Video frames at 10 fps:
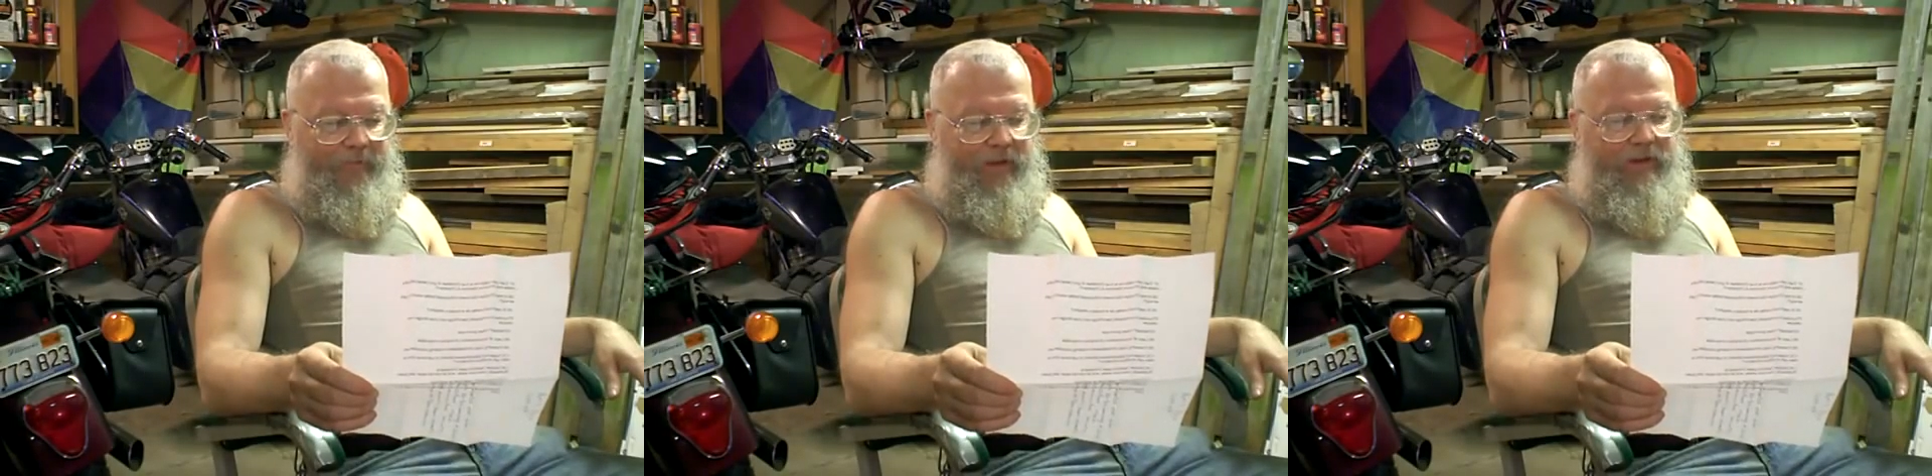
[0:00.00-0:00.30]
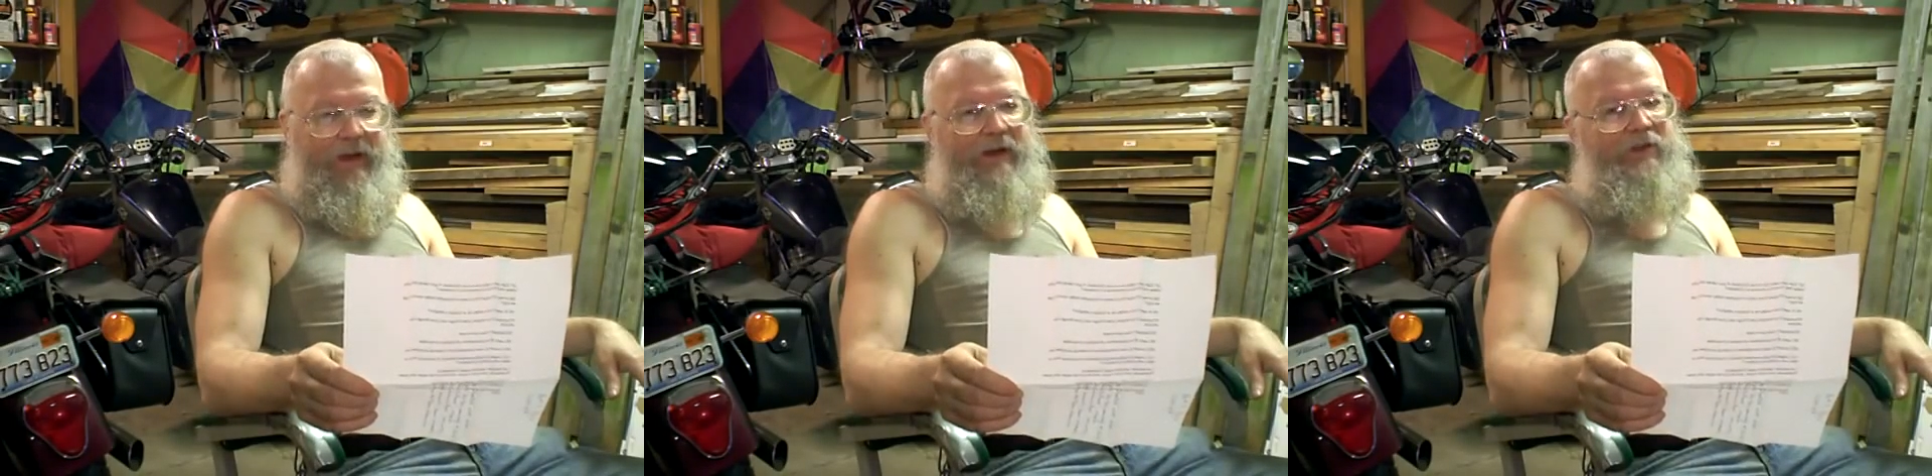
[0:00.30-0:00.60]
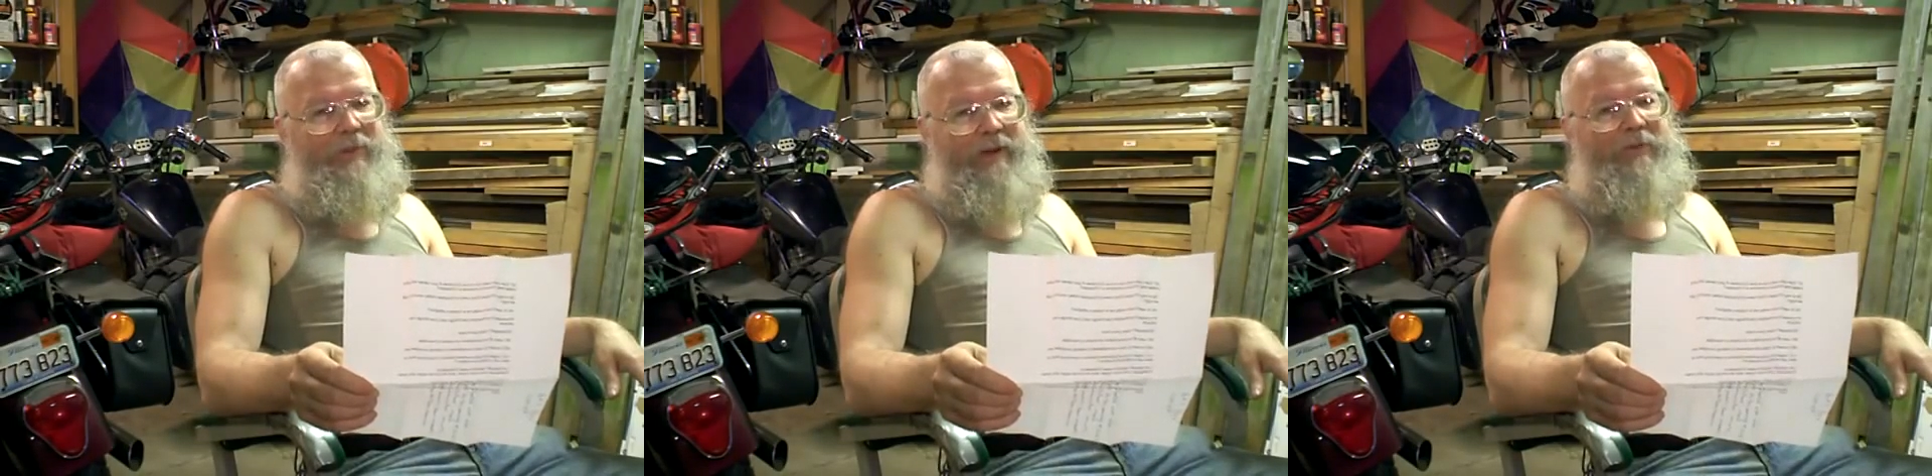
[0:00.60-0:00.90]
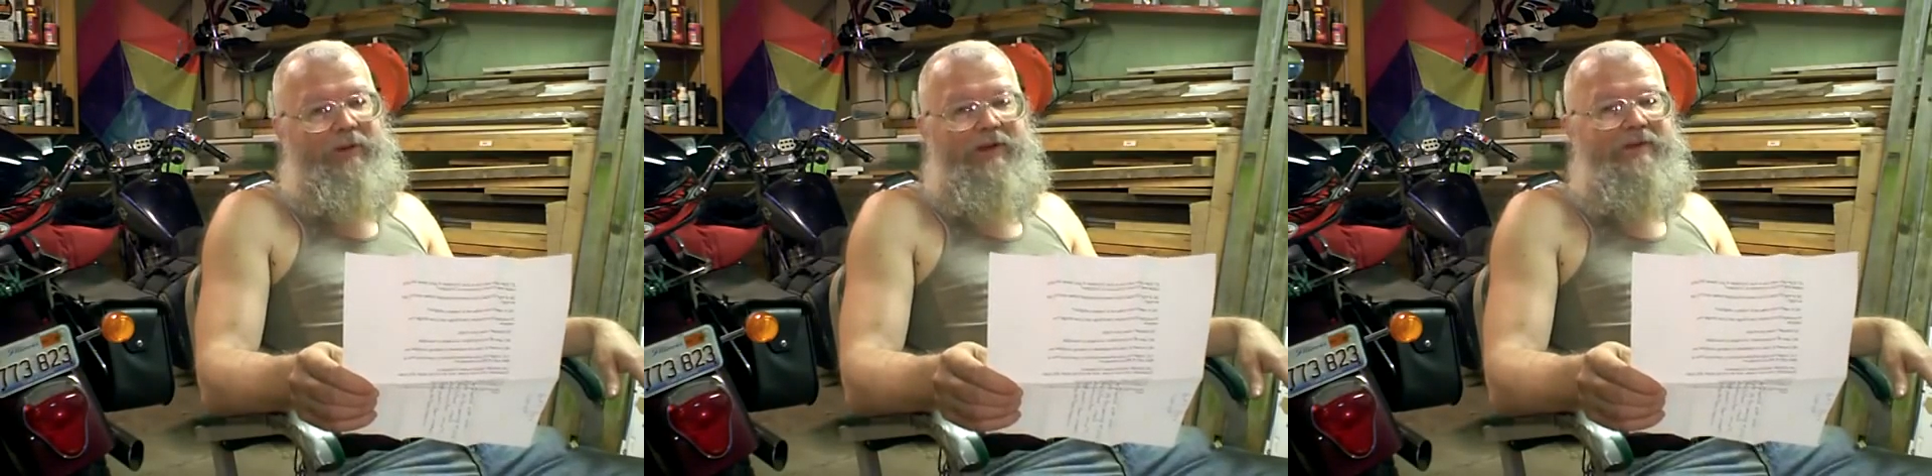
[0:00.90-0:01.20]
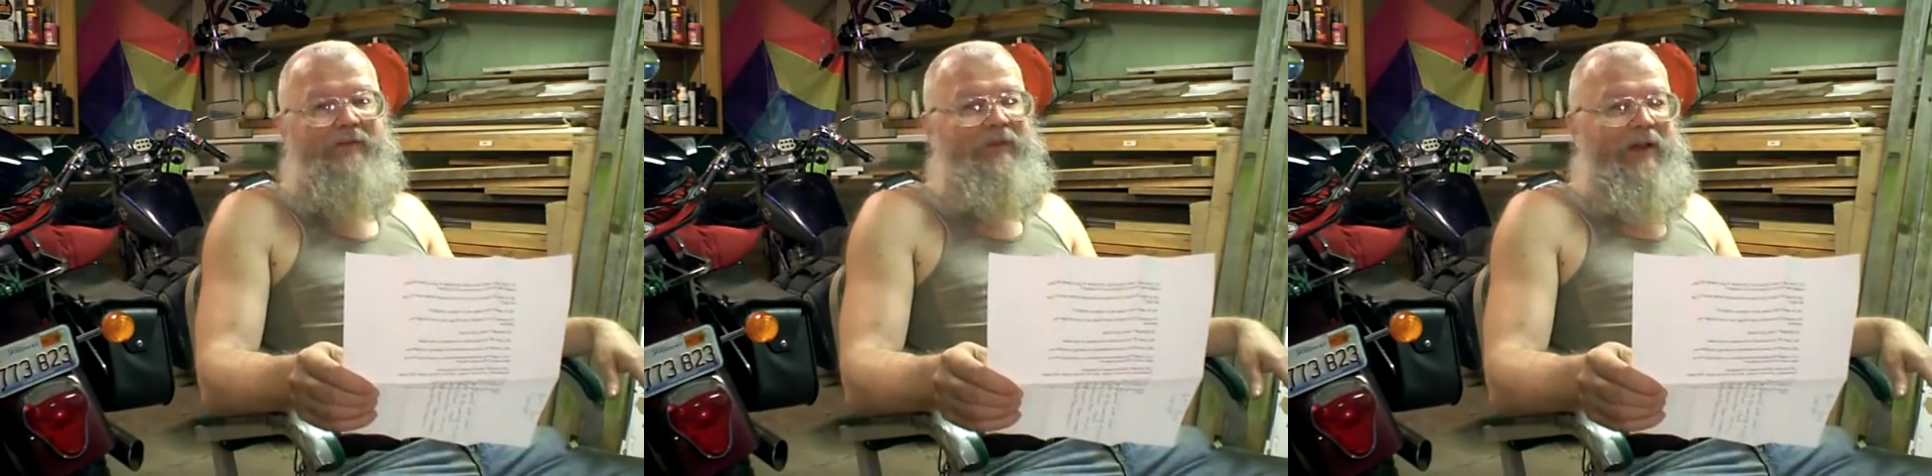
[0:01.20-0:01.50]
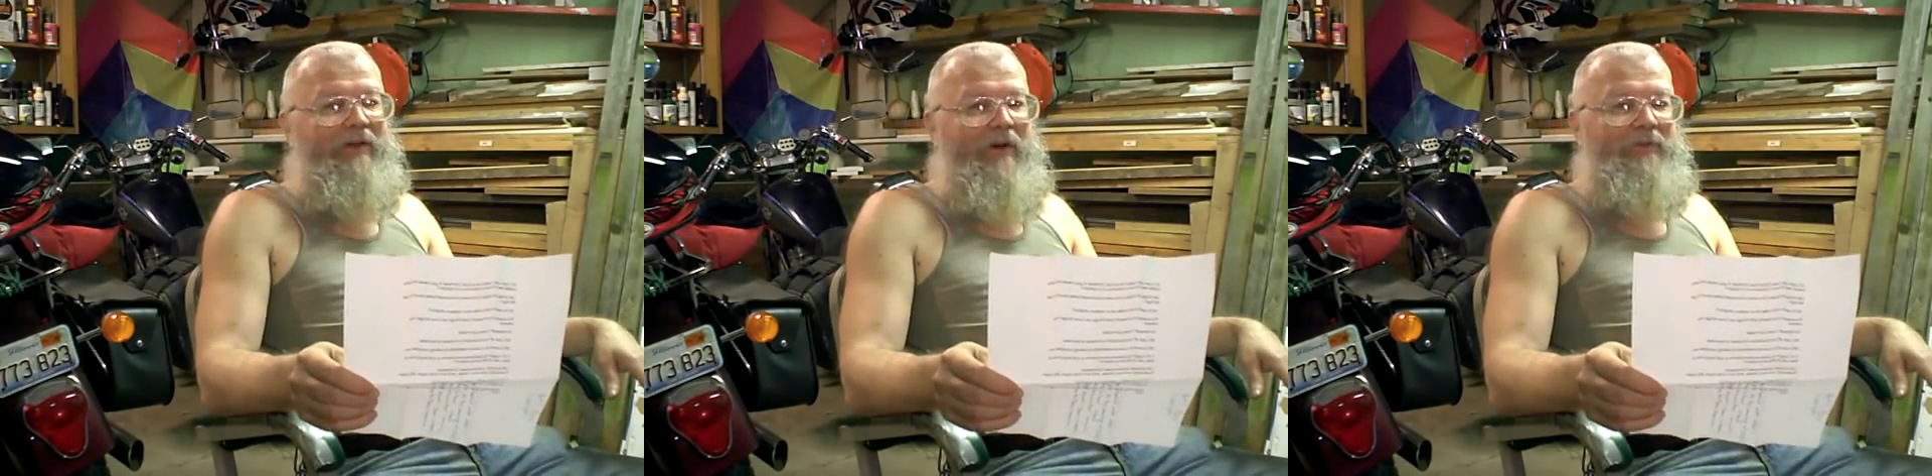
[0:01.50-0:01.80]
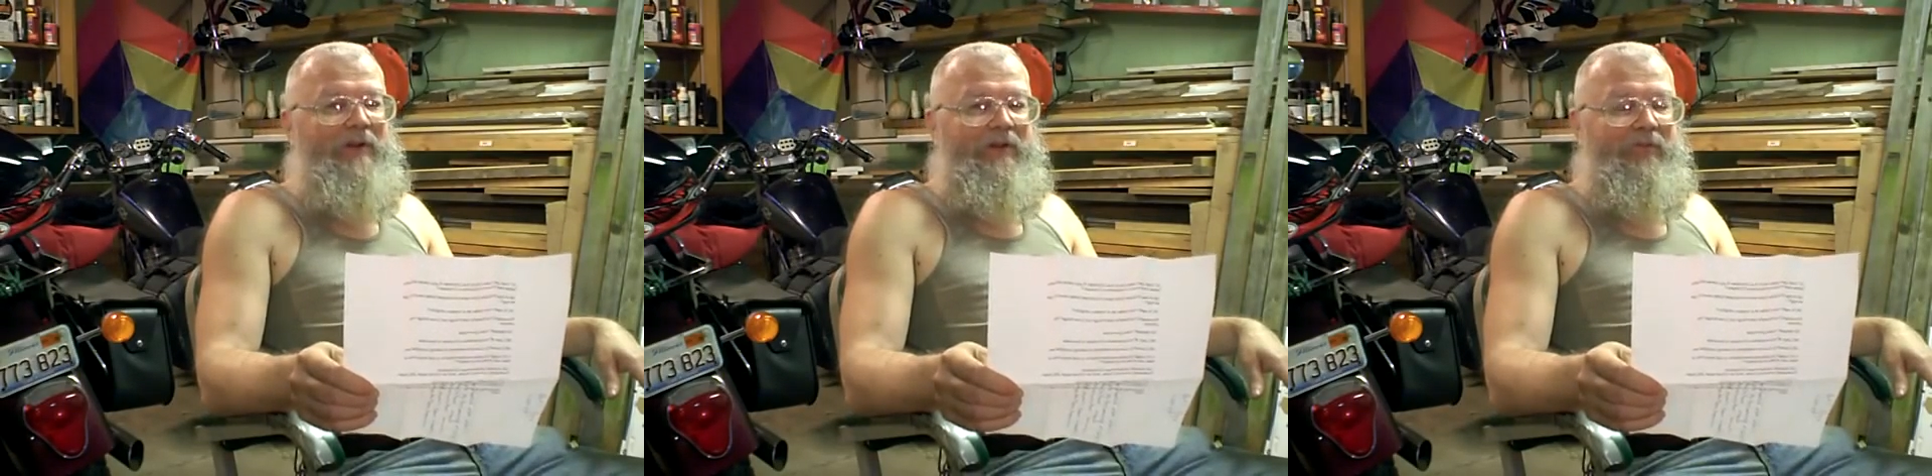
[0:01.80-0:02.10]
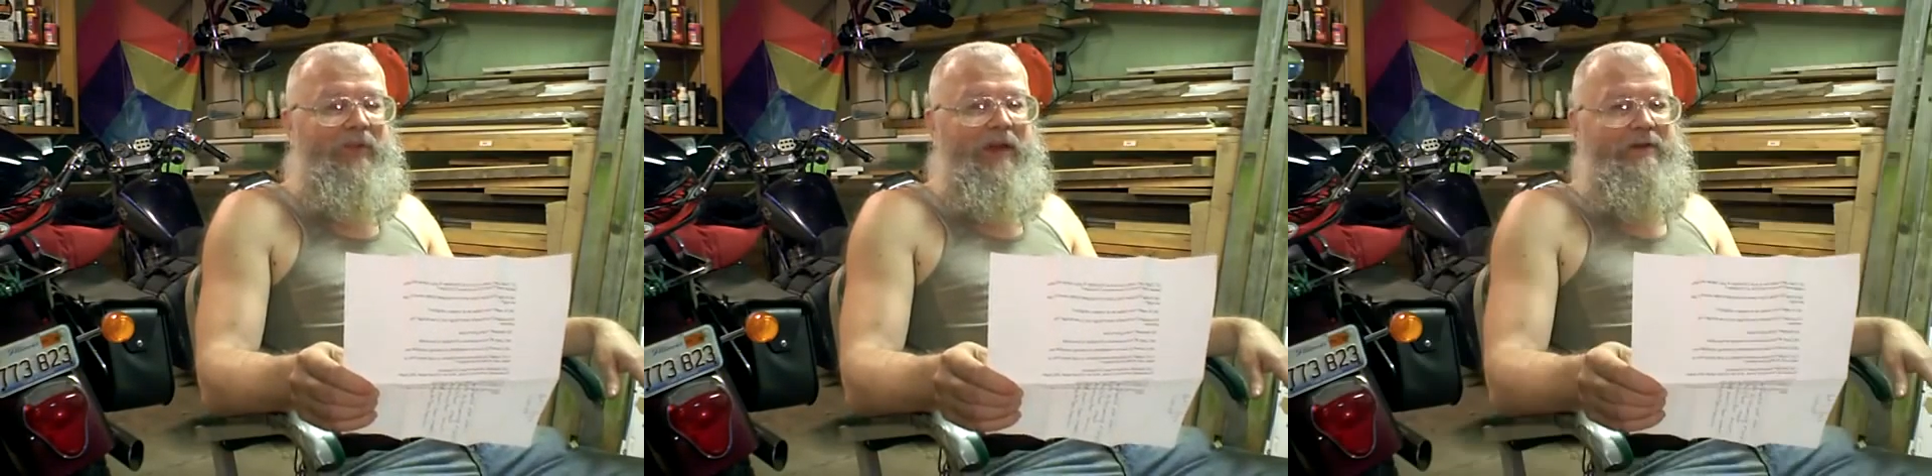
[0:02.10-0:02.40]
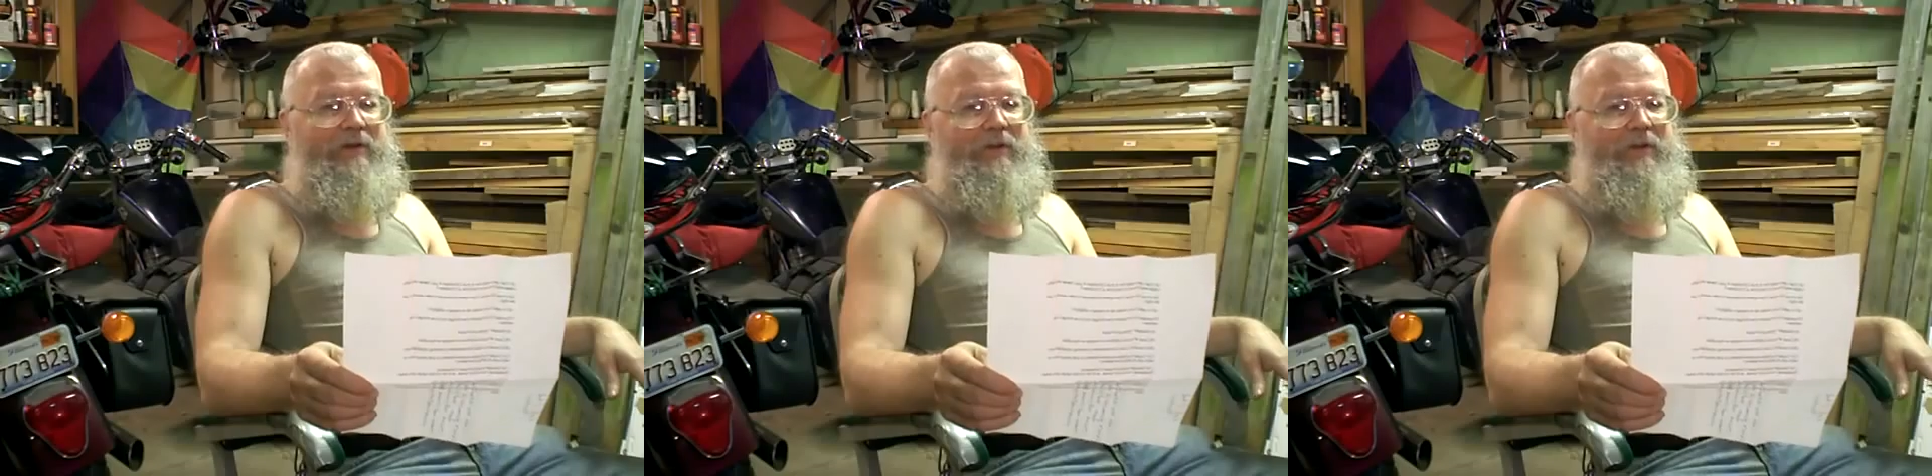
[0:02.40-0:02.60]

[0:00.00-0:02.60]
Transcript: it kind of, the Bible does have a lot of evidence for that too,